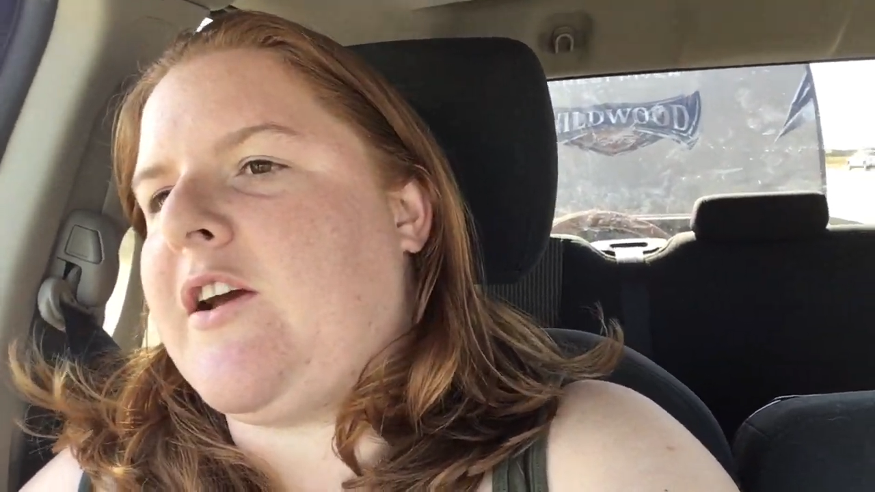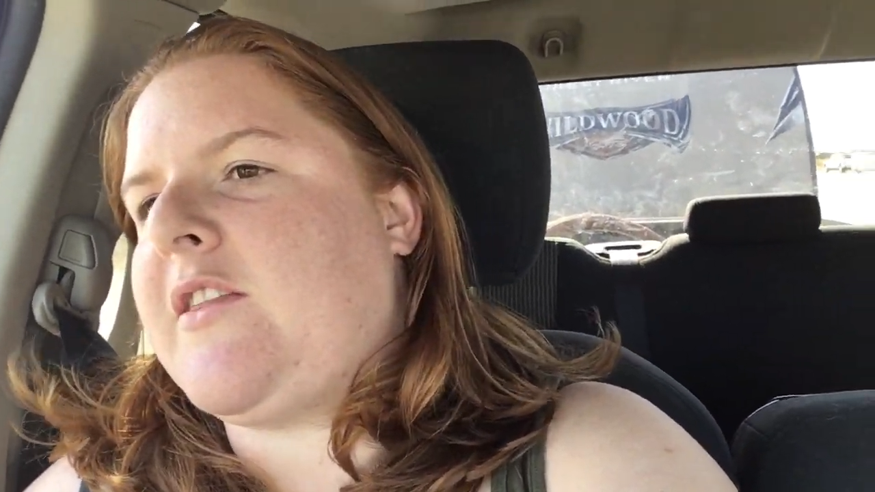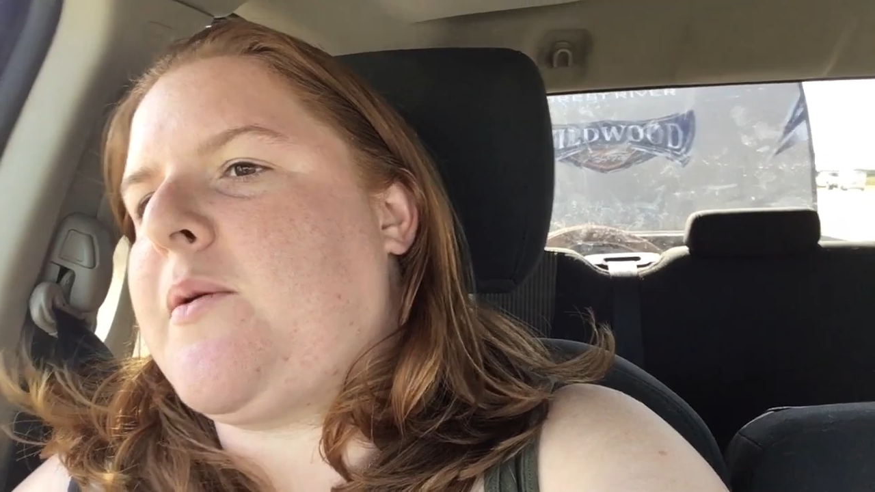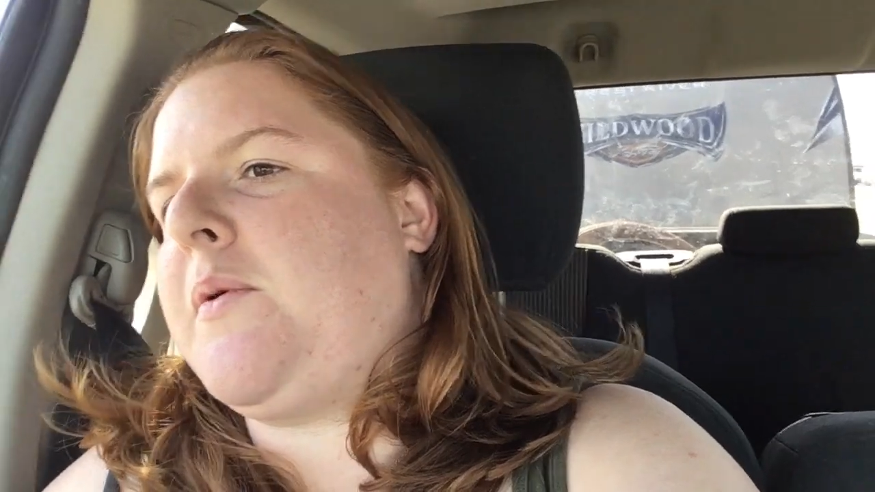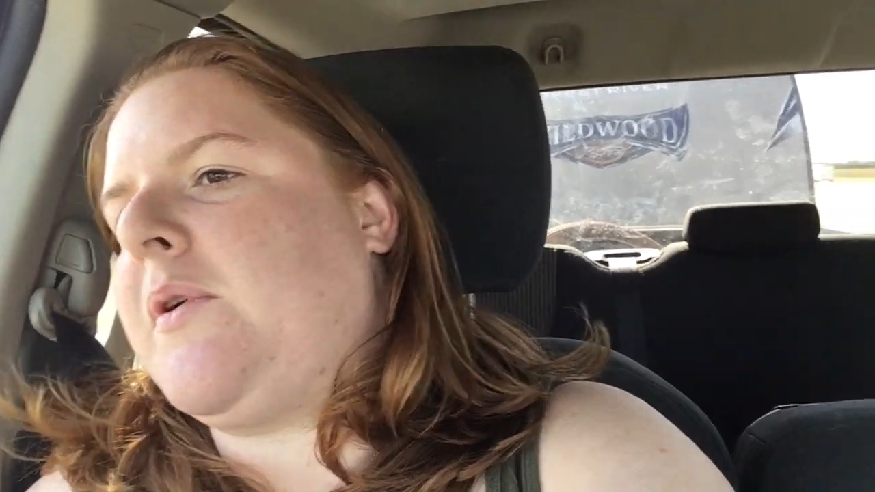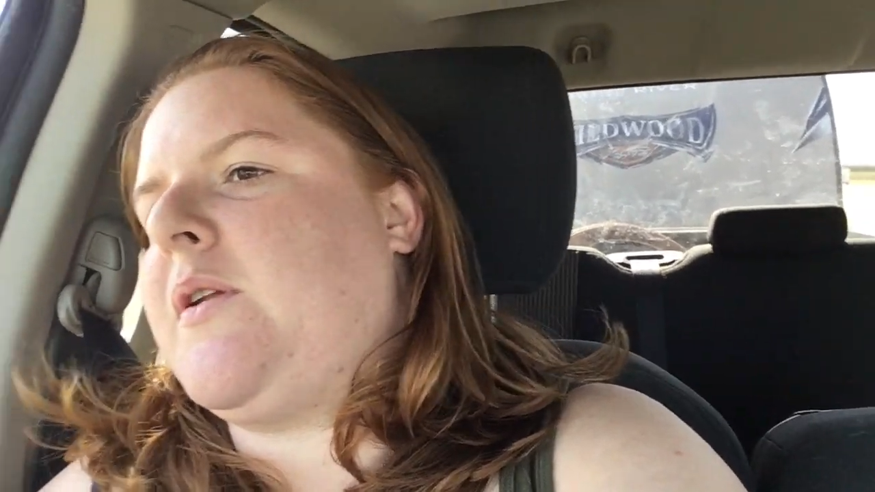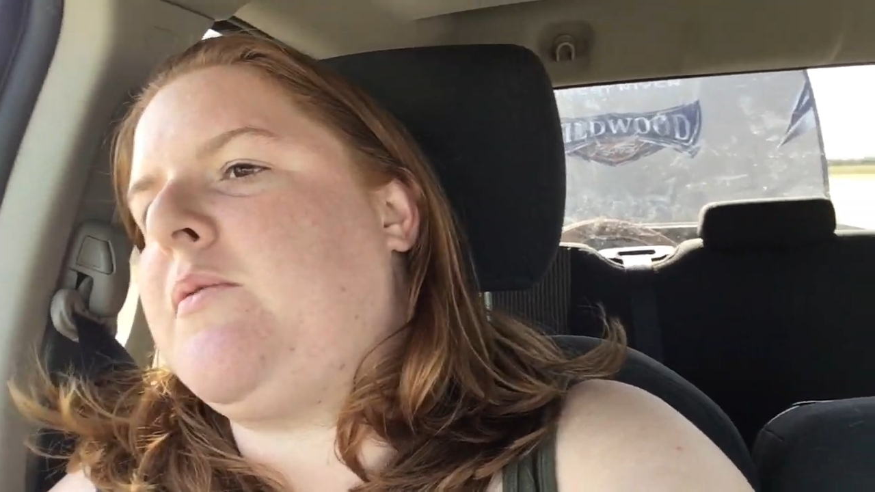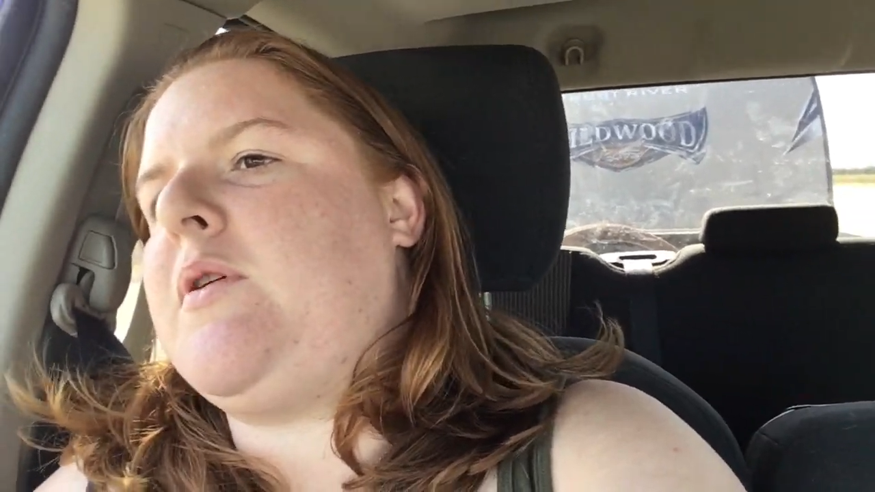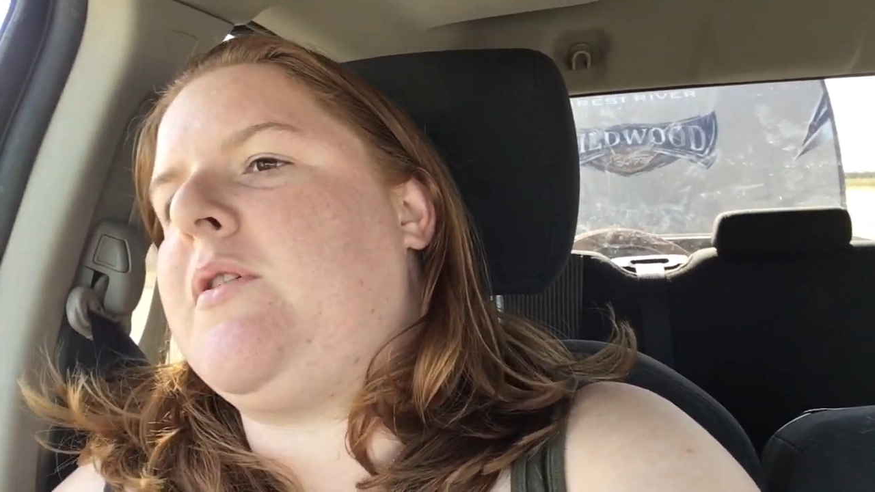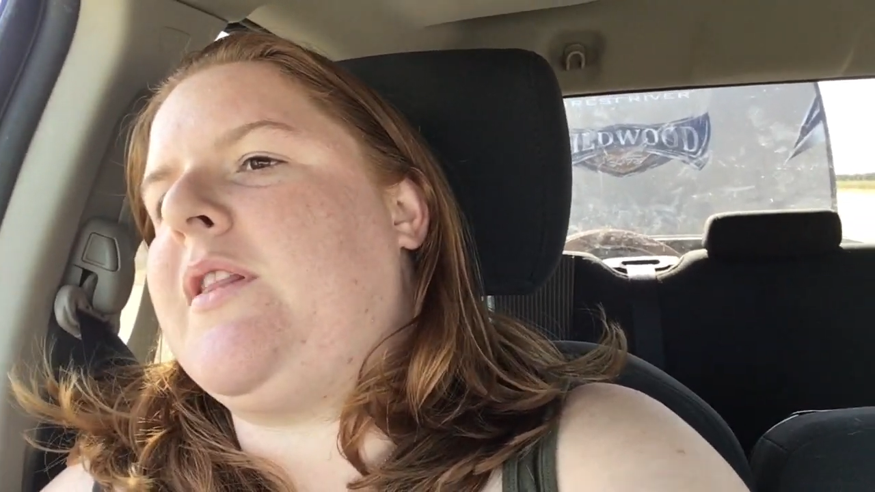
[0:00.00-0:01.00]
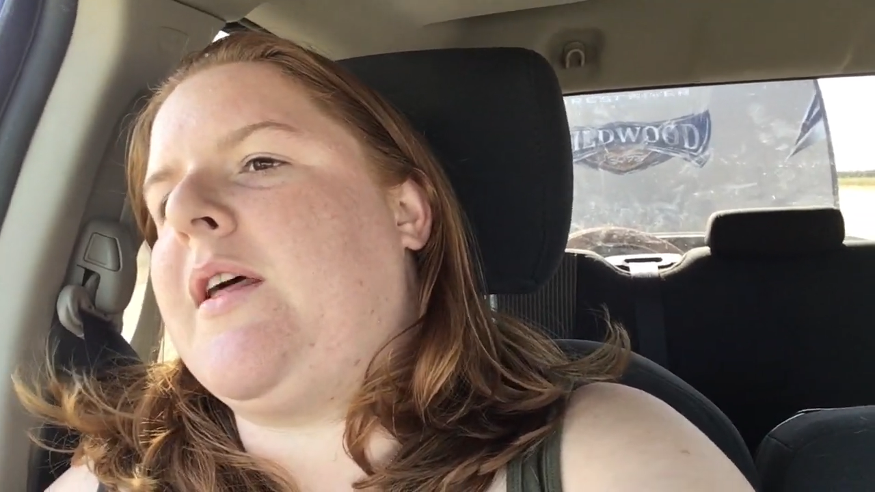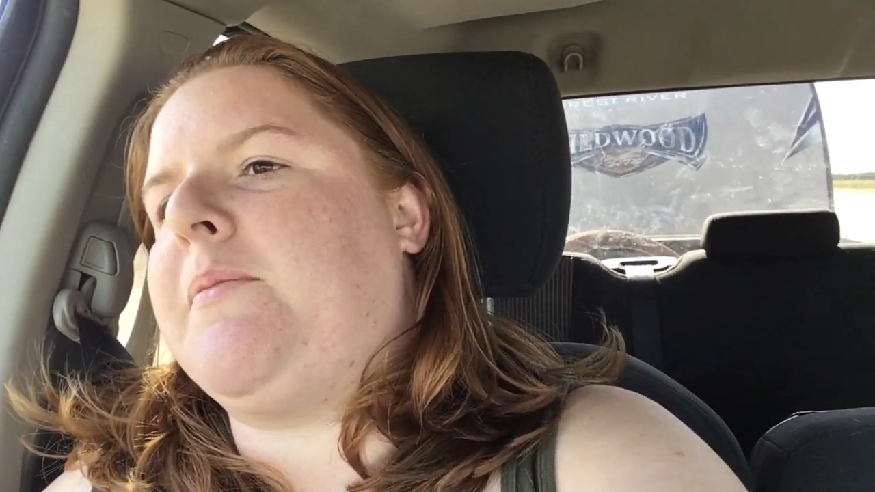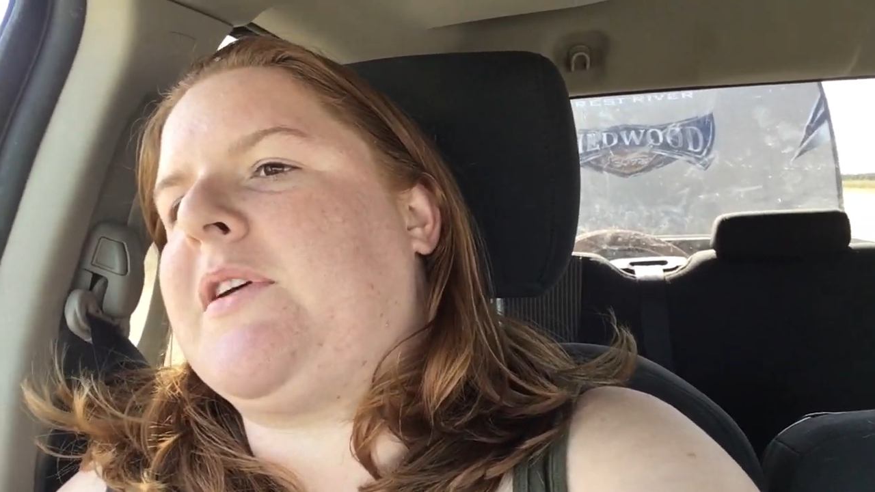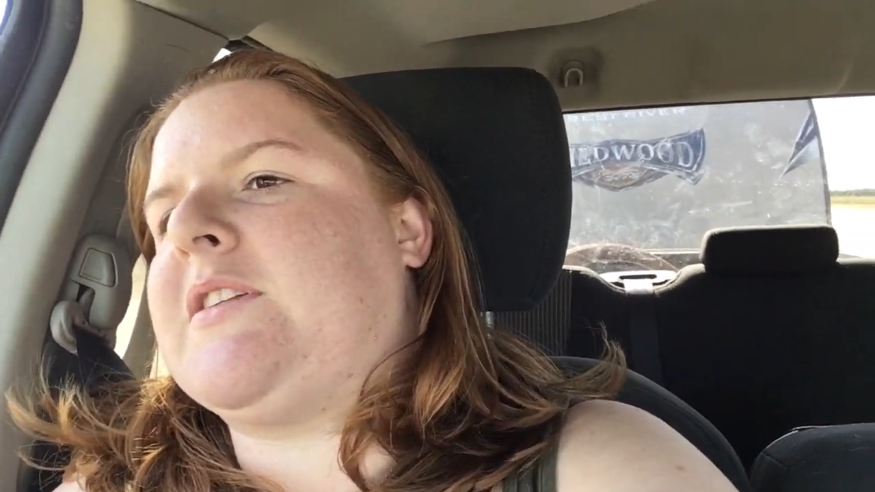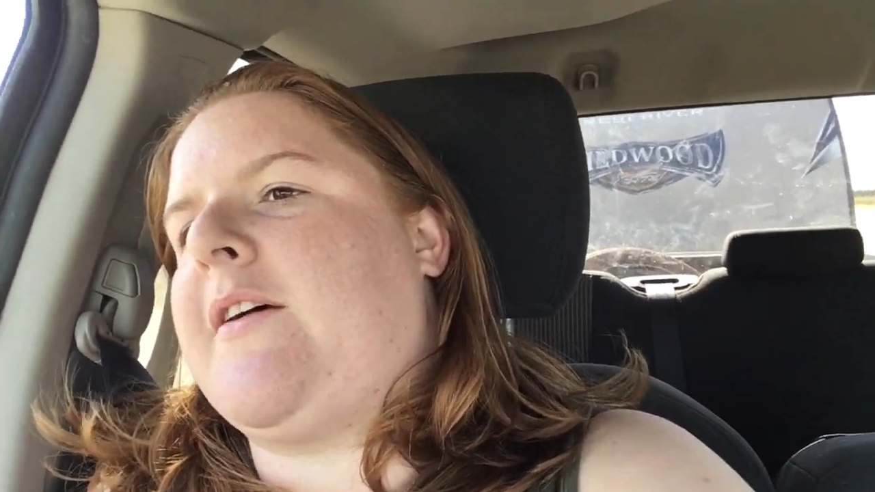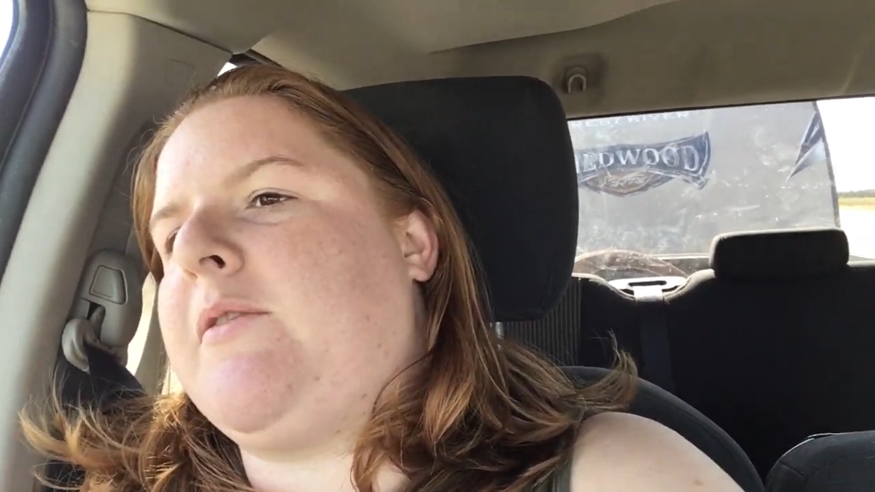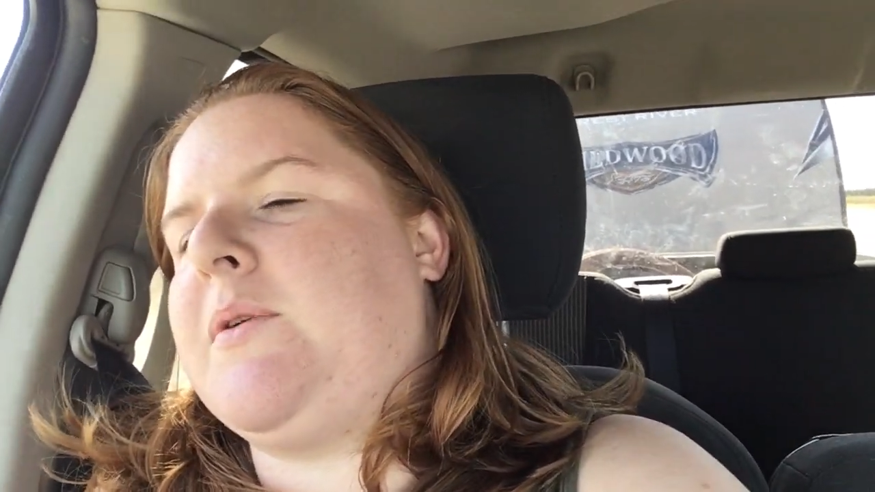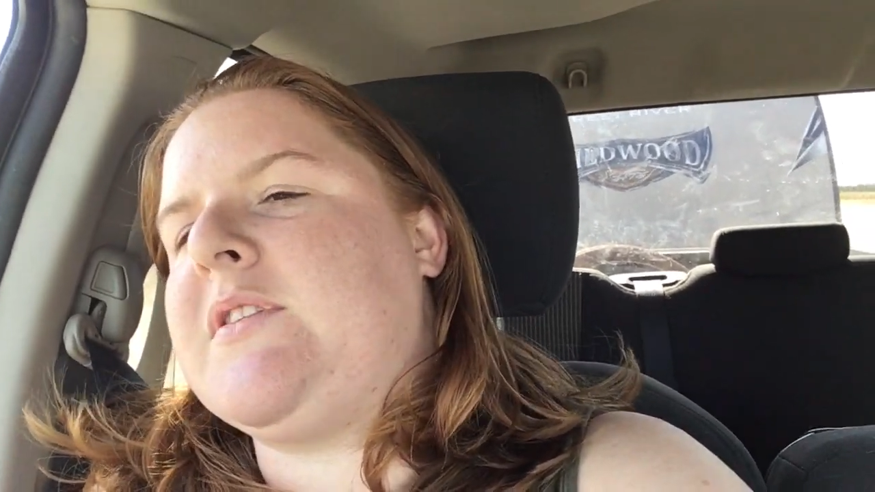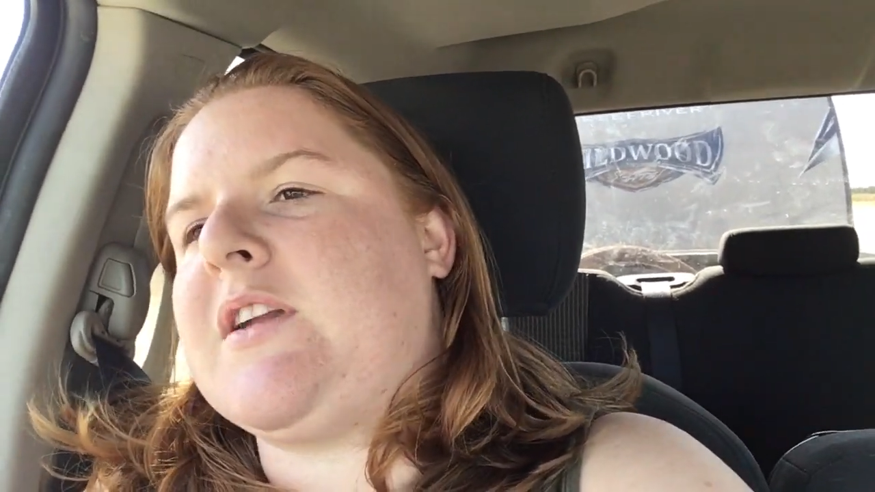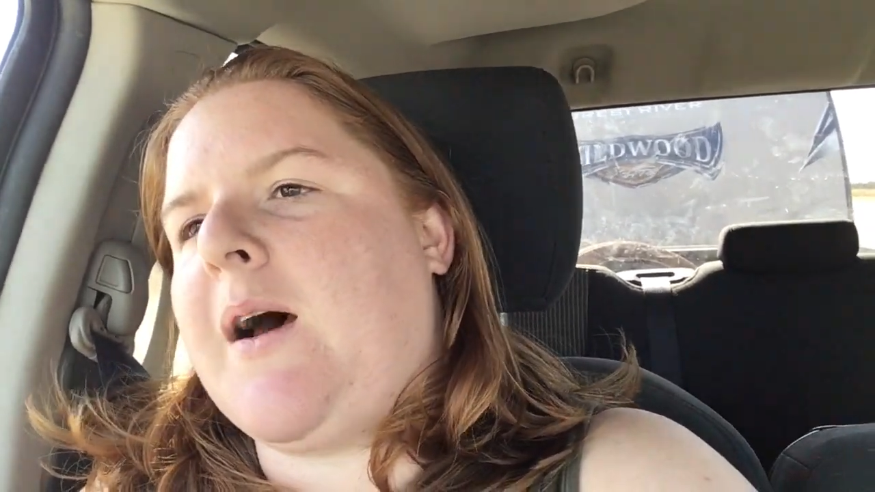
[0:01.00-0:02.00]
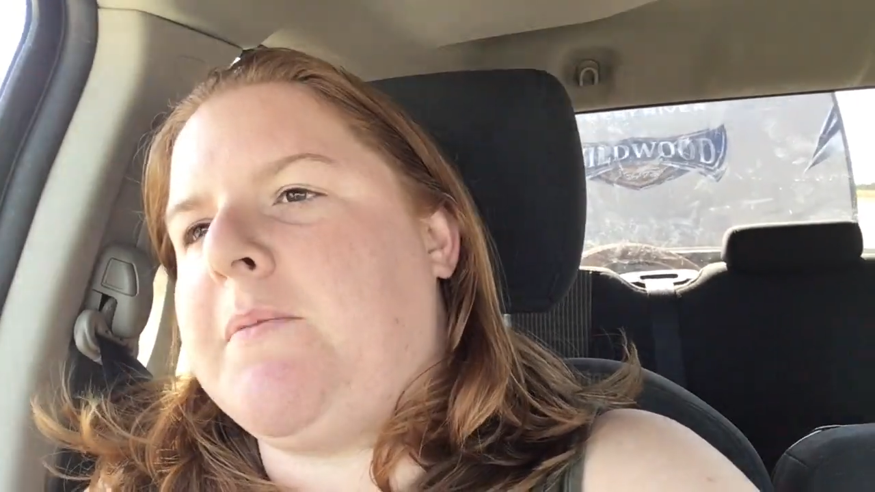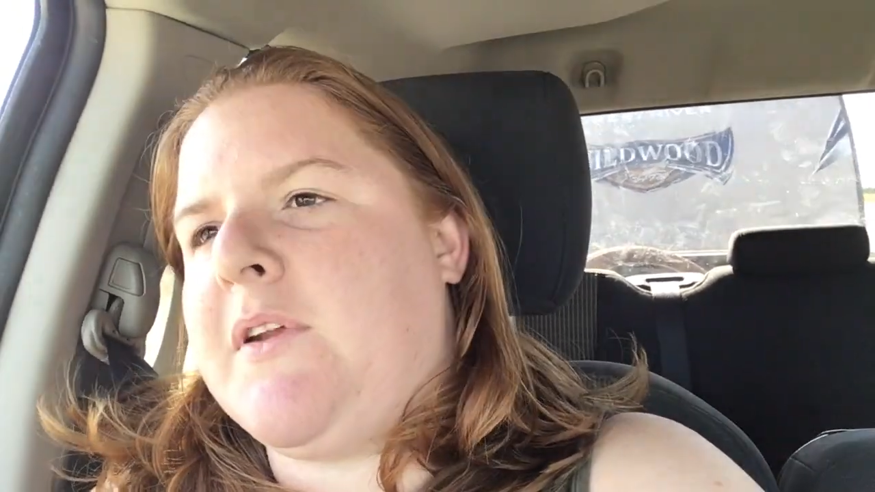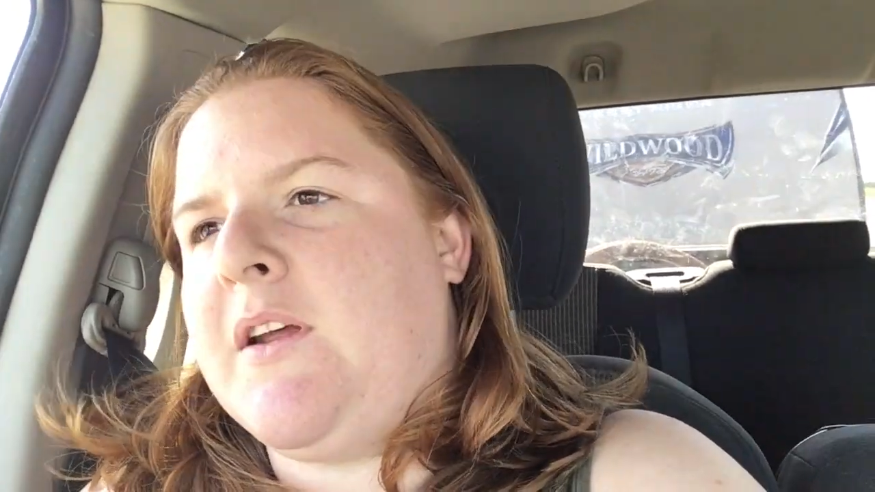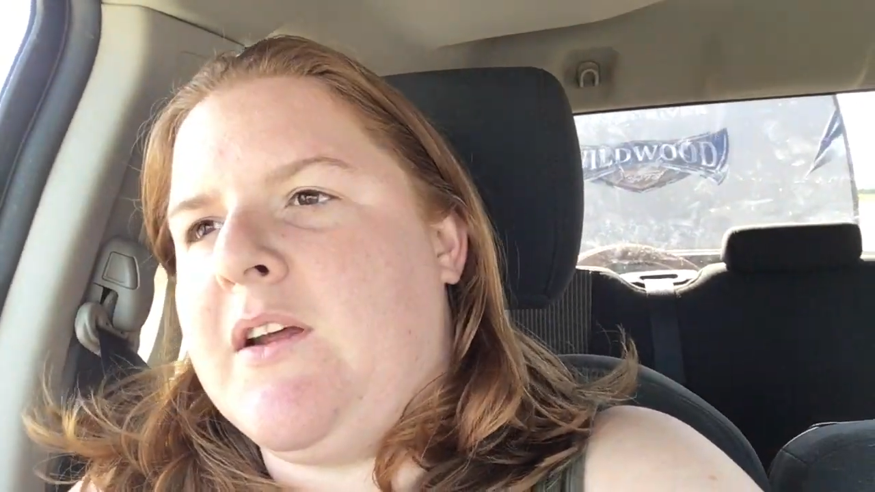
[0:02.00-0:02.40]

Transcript: I thought we were going to rear in them because everyone stopped.